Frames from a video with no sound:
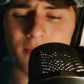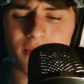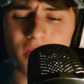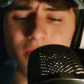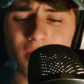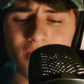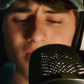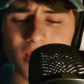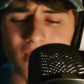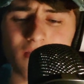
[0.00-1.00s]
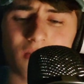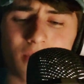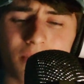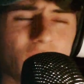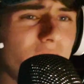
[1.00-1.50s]
If anyone has any
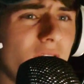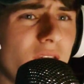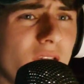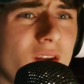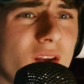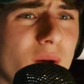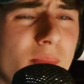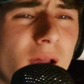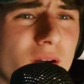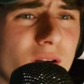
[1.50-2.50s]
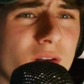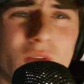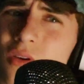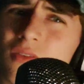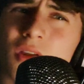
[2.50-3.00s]
tips on how to edit out background
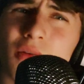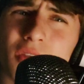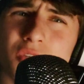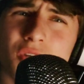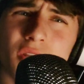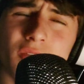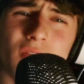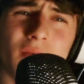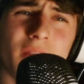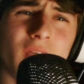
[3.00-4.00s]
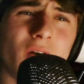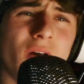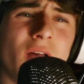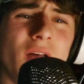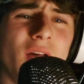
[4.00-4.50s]
noise, I'm not really sure how to do that right now.
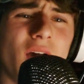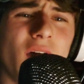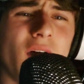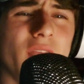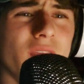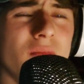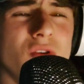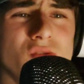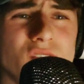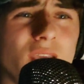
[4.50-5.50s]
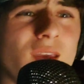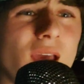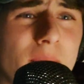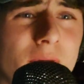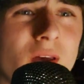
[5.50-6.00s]
I am using
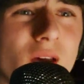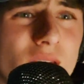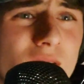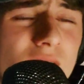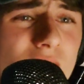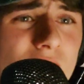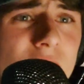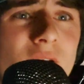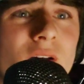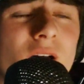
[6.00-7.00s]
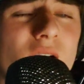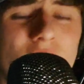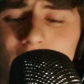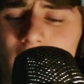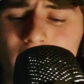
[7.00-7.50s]
CapCut
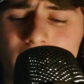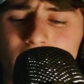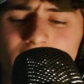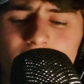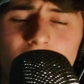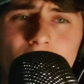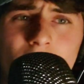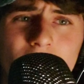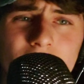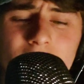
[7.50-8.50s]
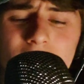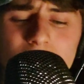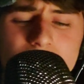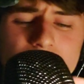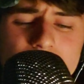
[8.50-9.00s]
as a video editor,
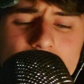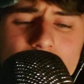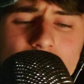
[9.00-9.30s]
so